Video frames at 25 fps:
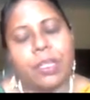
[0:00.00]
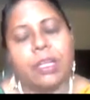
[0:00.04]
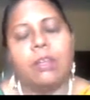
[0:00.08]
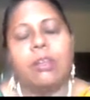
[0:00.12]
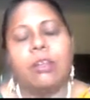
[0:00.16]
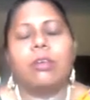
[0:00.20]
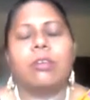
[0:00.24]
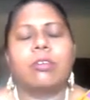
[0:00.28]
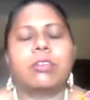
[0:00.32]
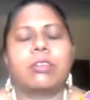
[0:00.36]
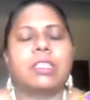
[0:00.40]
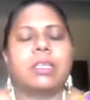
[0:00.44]

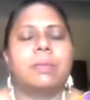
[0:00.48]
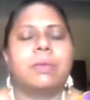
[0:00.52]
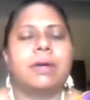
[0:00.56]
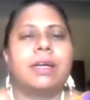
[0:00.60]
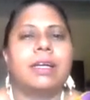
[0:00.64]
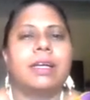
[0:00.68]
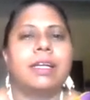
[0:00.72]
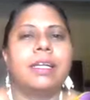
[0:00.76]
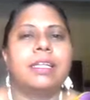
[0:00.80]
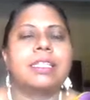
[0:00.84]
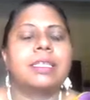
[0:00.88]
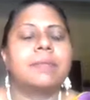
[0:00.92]
Lok
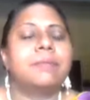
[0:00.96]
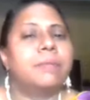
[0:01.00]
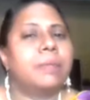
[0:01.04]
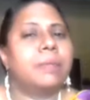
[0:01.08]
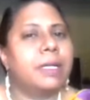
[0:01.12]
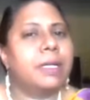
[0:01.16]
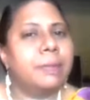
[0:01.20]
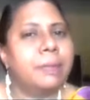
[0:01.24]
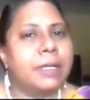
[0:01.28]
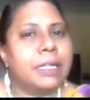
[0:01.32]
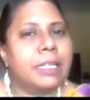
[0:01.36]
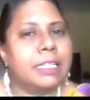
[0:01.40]
Sabha is a
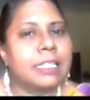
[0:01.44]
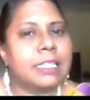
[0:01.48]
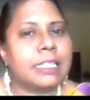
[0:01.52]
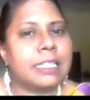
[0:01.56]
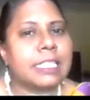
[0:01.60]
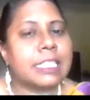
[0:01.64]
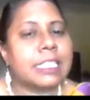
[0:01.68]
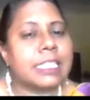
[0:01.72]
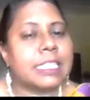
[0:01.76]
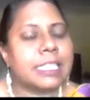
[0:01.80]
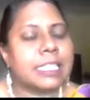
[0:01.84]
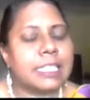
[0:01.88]
permanent
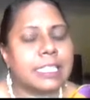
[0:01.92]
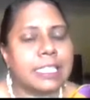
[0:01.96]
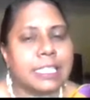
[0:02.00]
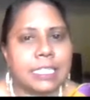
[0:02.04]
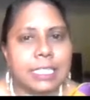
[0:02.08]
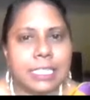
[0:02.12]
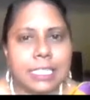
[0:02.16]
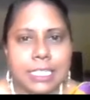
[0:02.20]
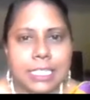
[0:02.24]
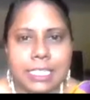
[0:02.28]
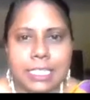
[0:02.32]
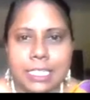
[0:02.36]

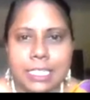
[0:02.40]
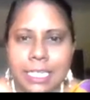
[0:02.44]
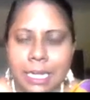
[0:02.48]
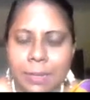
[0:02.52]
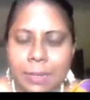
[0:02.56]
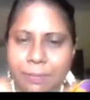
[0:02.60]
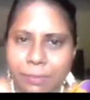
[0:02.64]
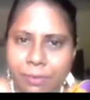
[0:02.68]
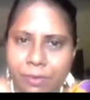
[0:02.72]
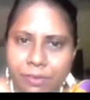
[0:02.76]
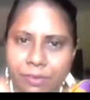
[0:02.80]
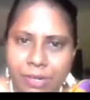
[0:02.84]

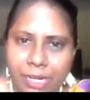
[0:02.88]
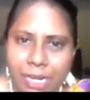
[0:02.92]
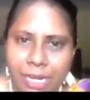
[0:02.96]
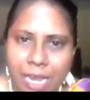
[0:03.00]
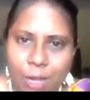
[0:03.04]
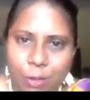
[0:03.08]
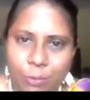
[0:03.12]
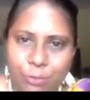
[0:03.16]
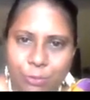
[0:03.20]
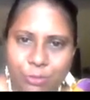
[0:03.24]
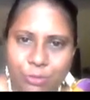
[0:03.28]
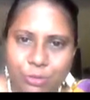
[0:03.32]
temporary
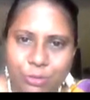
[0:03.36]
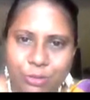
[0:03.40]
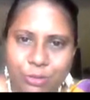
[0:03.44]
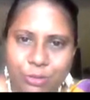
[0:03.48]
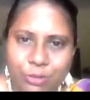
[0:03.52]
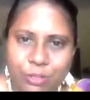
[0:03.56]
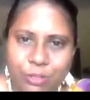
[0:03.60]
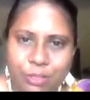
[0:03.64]
house.